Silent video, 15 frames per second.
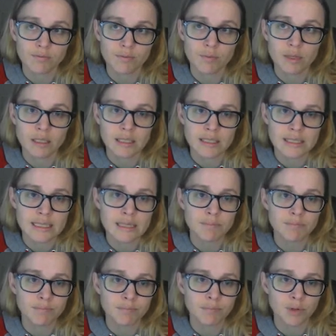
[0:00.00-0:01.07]
really
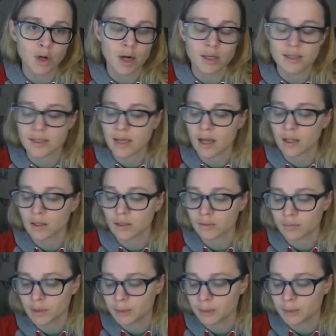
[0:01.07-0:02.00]
deep bronze colored,